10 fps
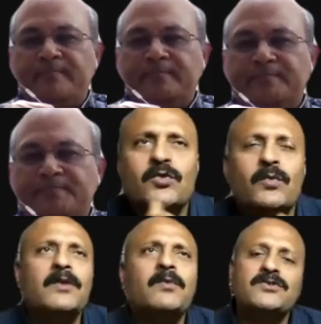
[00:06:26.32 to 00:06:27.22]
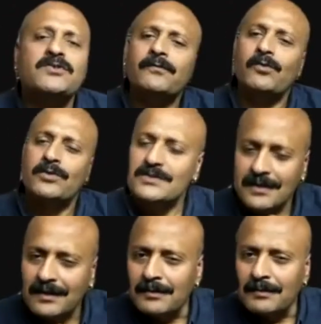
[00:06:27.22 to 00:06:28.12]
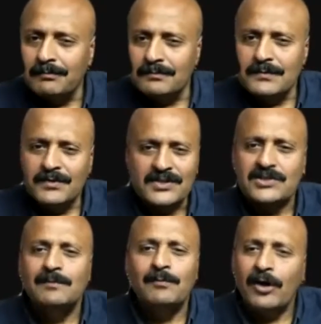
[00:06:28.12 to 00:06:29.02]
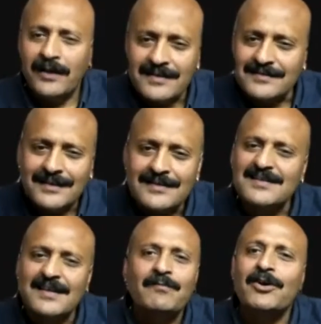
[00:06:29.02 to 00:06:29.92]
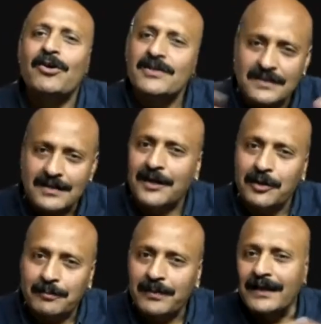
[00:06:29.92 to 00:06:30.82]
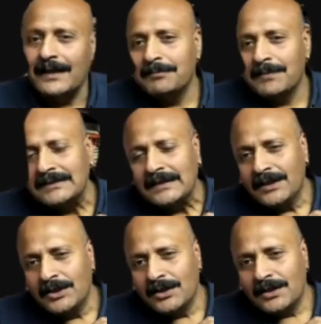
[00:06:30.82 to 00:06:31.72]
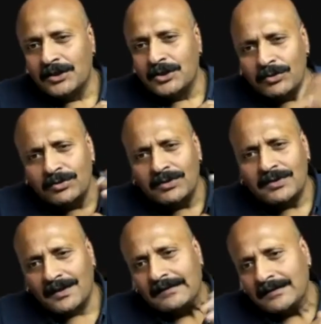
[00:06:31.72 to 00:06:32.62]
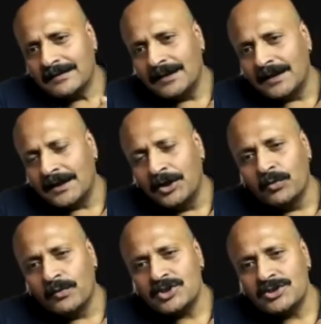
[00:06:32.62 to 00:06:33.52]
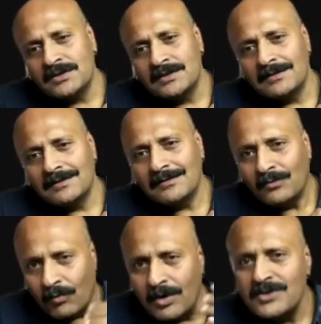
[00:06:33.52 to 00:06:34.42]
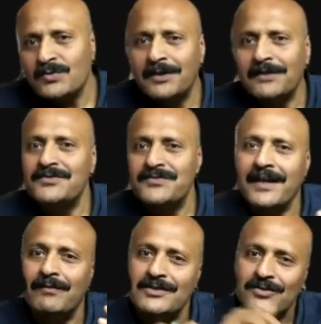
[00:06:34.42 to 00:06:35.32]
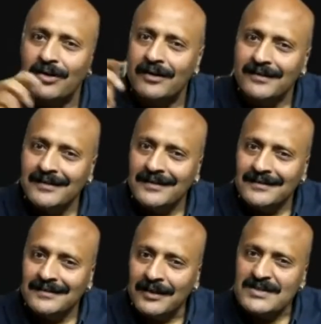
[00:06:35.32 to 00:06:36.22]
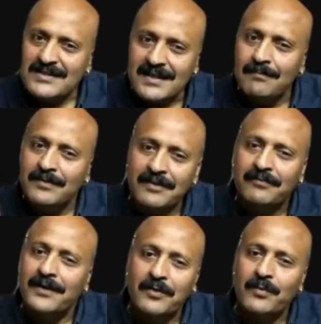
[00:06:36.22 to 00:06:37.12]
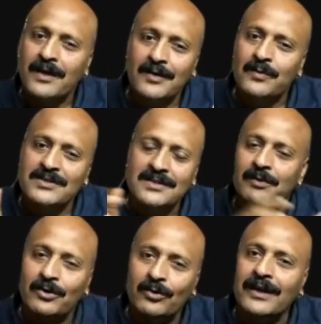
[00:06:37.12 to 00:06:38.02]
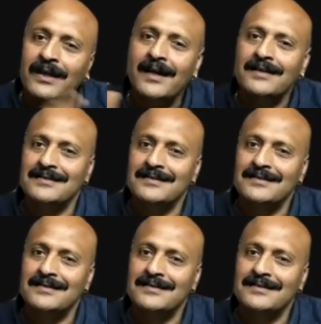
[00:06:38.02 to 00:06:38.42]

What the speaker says: Yeah, so one was, of course, crystal ball gazing in some way or scenario planning. But do you think innovation was one of the drivers, or there was some different way in which they were looking at